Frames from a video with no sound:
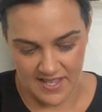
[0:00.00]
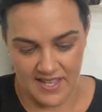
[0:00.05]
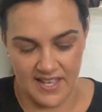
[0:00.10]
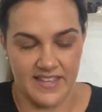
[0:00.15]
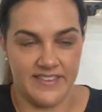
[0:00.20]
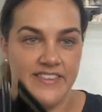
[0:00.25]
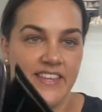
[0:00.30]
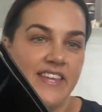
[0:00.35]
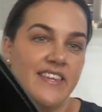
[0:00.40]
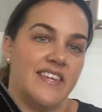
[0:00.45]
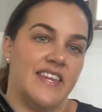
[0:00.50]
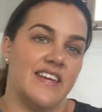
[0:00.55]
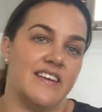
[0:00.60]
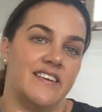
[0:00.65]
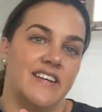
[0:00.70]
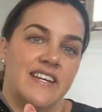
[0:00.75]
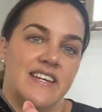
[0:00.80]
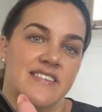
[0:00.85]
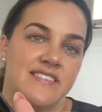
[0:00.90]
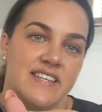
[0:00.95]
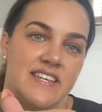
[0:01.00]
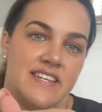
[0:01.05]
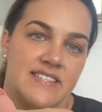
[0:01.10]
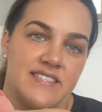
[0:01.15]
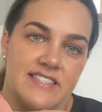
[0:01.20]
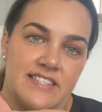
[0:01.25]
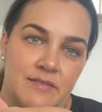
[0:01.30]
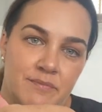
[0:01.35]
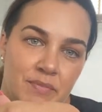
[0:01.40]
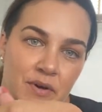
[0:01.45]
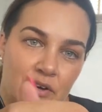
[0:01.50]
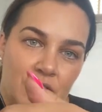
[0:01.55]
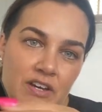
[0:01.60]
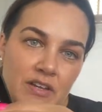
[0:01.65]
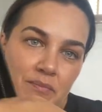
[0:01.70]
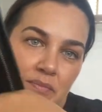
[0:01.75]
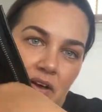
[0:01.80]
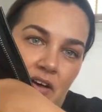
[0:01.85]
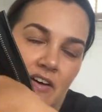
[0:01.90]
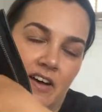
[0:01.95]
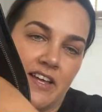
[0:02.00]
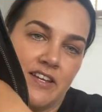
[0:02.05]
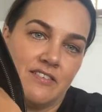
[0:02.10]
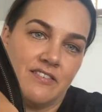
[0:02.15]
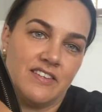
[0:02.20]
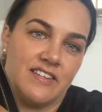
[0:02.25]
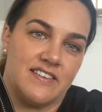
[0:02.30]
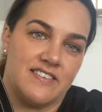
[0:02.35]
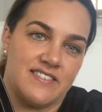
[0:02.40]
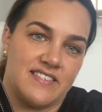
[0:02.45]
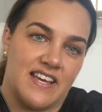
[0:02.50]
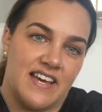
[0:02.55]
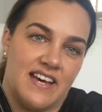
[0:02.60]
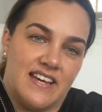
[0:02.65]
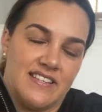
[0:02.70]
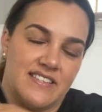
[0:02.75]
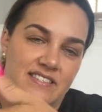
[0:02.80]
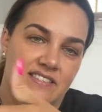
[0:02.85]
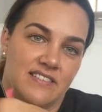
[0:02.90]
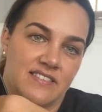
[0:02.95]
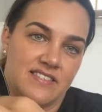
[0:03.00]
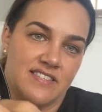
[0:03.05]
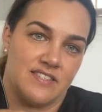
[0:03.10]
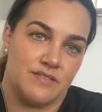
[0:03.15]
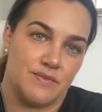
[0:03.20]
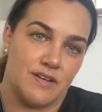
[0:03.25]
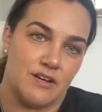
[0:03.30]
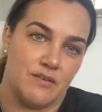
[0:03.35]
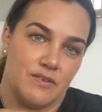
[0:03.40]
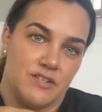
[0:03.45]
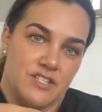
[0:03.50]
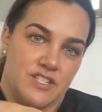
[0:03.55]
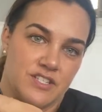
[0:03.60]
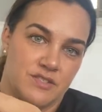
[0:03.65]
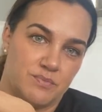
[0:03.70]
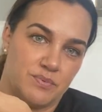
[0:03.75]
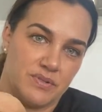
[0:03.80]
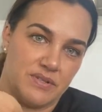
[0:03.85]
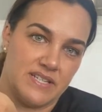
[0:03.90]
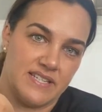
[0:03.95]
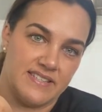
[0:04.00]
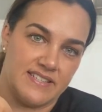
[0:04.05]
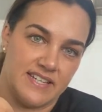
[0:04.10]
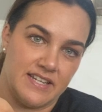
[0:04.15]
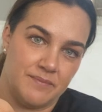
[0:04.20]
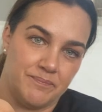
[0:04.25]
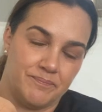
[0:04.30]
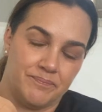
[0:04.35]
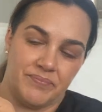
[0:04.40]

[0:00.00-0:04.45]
And then there is a slip pocket behind all those card slots as well, which is pretty deep.